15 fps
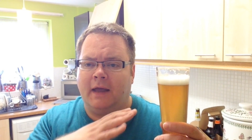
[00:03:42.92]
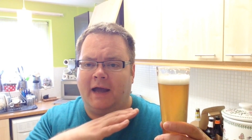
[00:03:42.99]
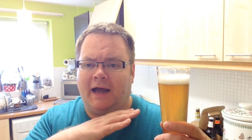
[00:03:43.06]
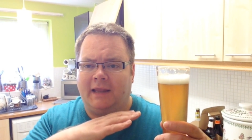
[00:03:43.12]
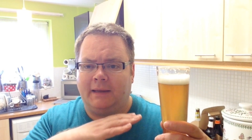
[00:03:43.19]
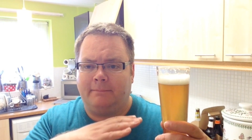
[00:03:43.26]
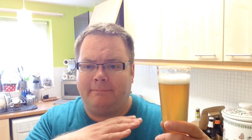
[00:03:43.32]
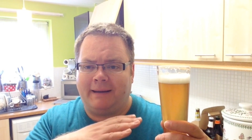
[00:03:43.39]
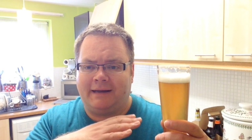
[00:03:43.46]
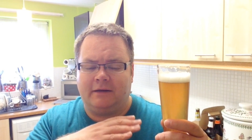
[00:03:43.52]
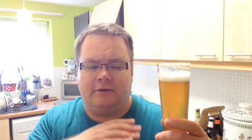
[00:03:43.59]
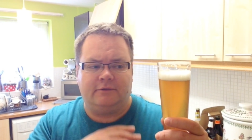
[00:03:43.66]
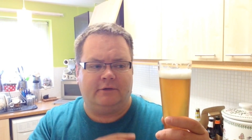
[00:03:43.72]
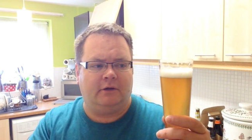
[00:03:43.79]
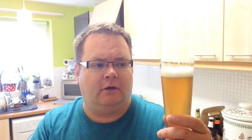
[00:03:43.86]
And the
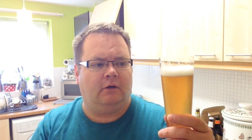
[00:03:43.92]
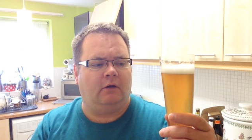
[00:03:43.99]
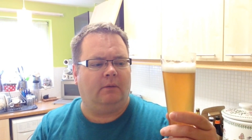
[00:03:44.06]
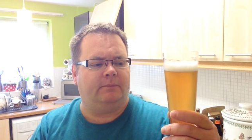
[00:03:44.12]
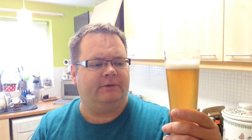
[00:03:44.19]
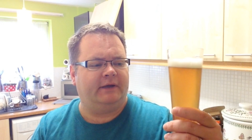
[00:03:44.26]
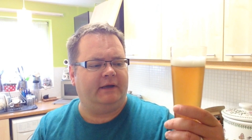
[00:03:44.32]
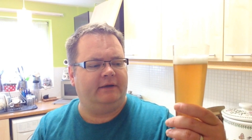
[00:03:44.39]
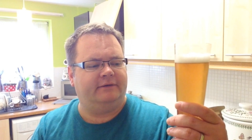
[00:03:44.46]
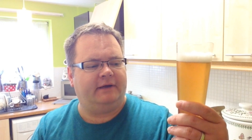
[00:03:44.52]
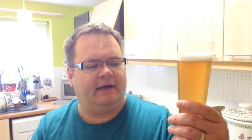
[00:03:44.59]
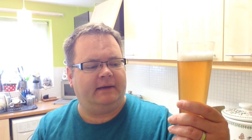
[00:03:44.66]
balance of the hops, that is